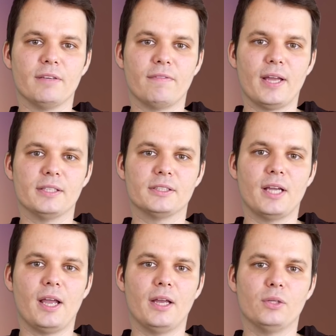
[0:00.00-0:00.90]
the
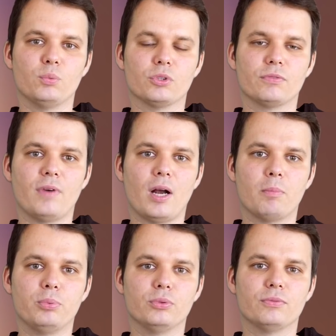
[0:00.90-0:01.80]
event and was
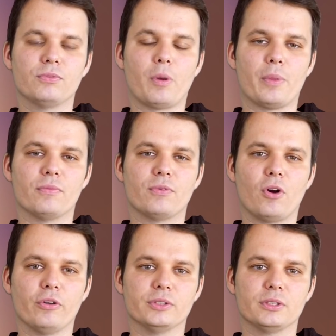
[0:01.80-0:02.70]
far put from
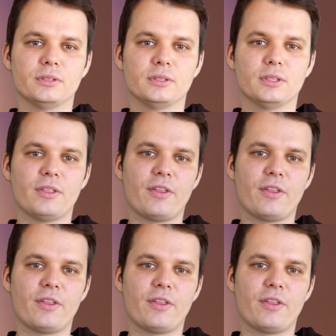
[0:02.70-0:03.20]
the front.